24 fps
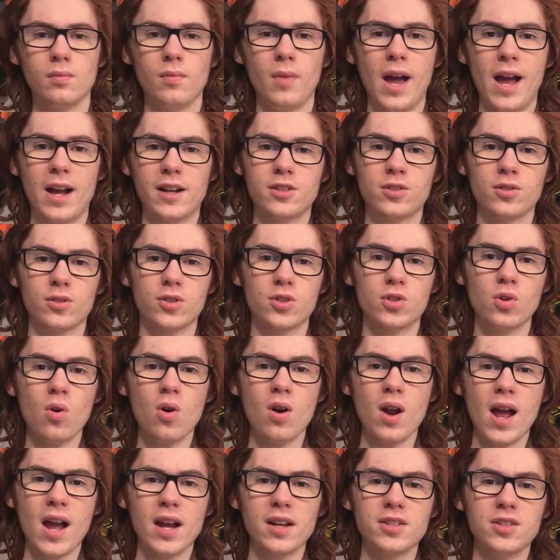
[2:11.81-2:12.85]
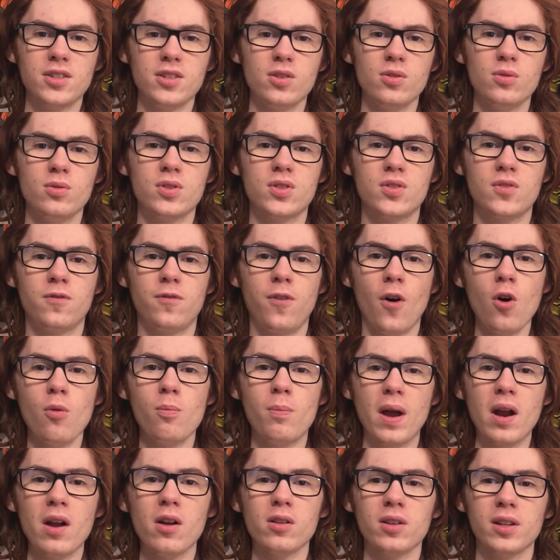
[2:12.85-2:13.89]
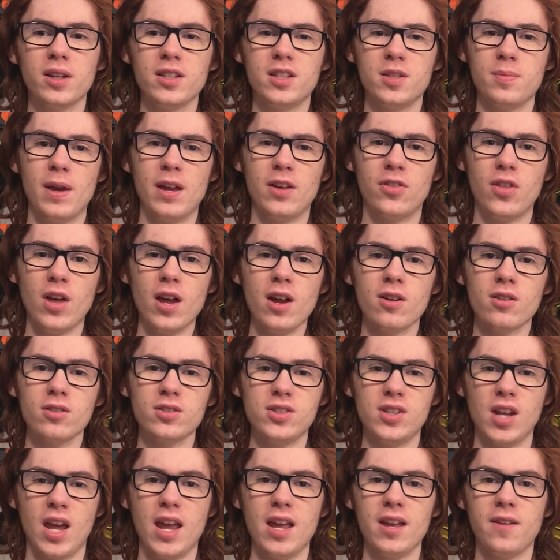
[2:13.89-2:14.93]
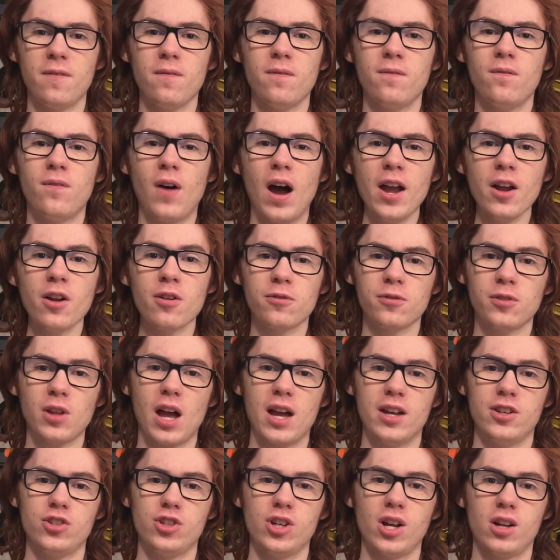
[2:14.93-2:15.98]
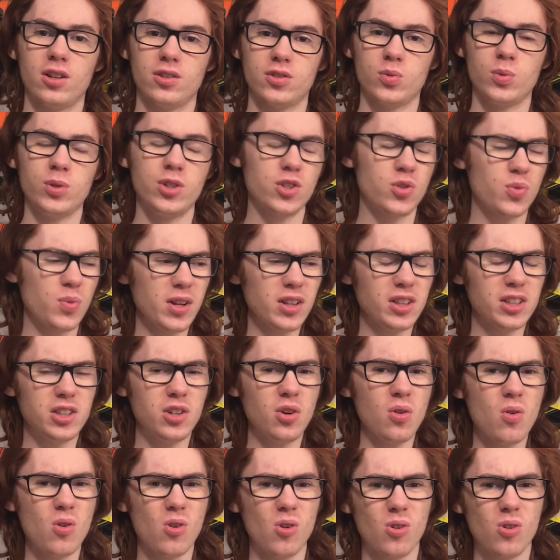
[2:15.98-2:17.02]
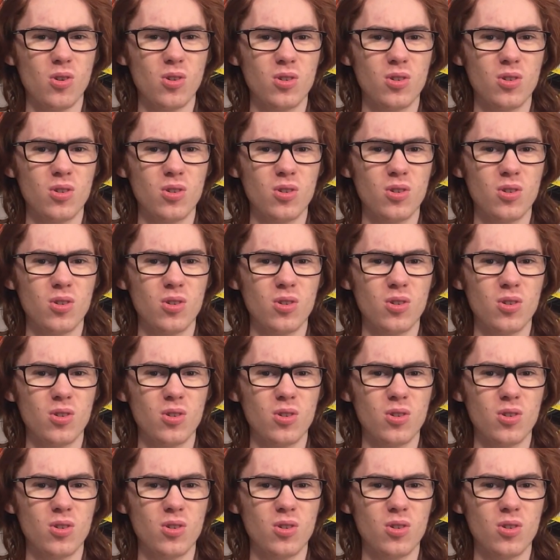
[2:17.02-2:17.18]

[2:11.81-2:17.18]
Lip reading: Axel Sorax used faux barreling to make theirs take Firefly shells, which is really cool.